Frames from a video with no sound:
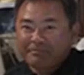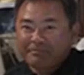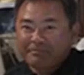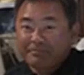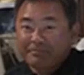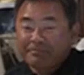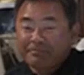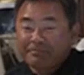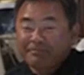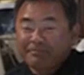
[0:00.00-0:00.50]

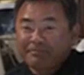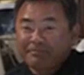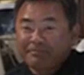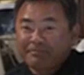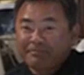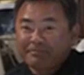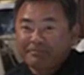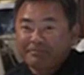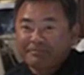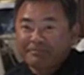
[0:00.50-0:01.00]

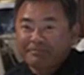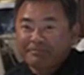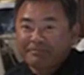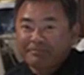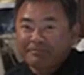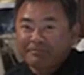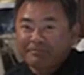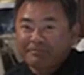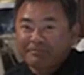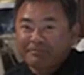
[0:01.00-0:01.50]

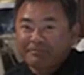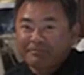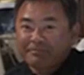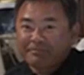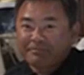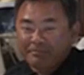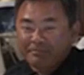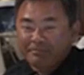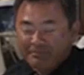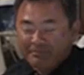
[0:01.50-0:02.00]

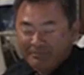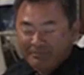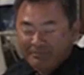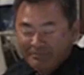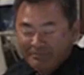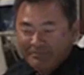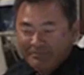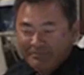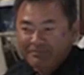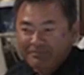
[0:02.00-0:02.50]

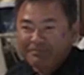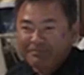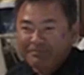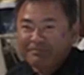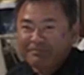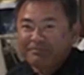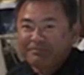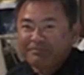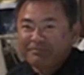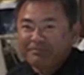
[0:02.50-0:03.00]

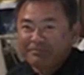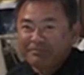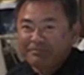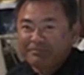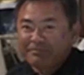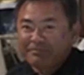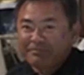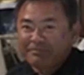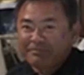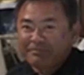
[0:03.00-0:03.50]

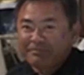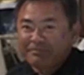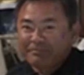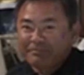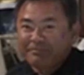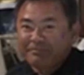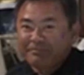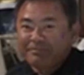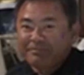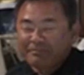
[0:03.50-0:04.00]

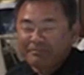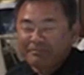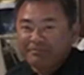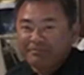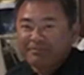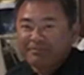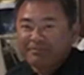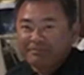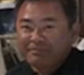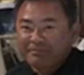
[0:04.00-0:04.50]

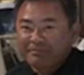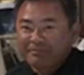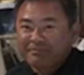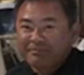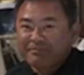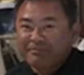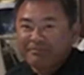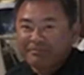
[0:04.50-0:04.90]
[no speech]